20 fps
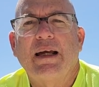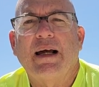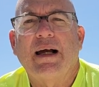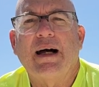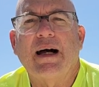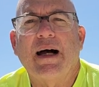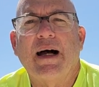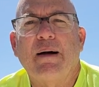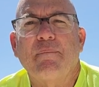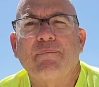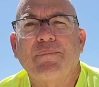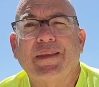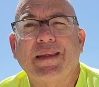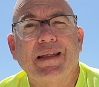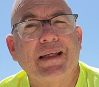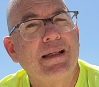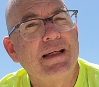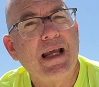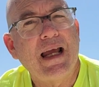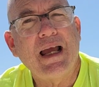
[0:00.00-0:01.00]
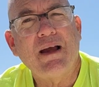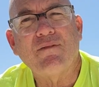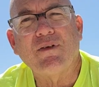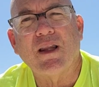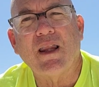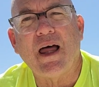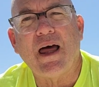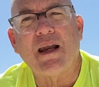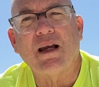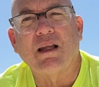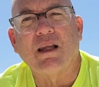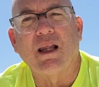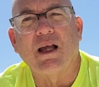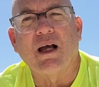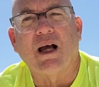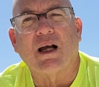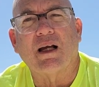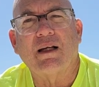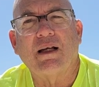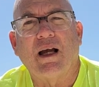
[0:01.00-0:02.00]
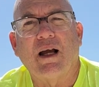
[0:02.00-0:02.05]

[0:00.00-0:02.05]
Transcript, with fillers: Um, didn't have a lot of luck.